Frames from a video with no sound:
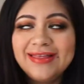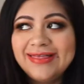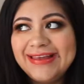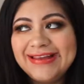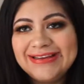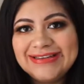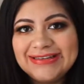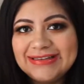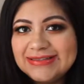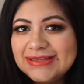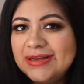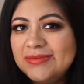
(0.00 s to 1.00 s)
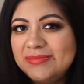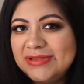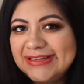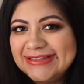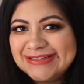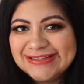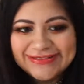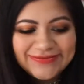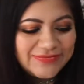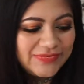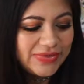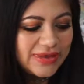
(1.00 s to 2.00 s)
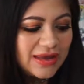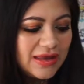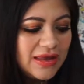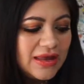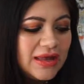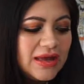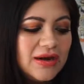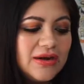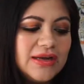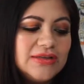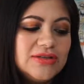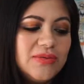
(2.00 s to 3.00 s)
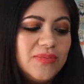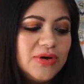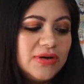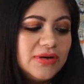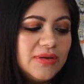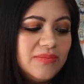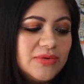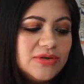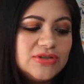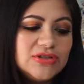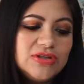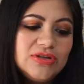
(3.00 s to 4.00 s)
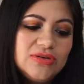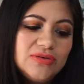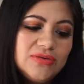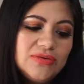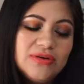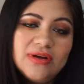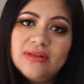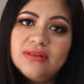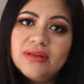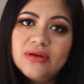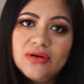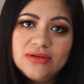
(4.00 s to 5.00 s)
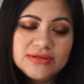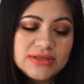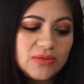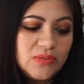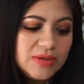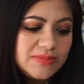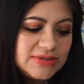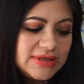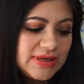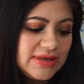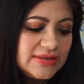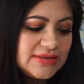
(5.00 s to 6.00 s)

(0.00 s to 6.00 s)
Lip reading: Thank goodness, I'm blessed. Alright, so perk number two, on the Ulta website it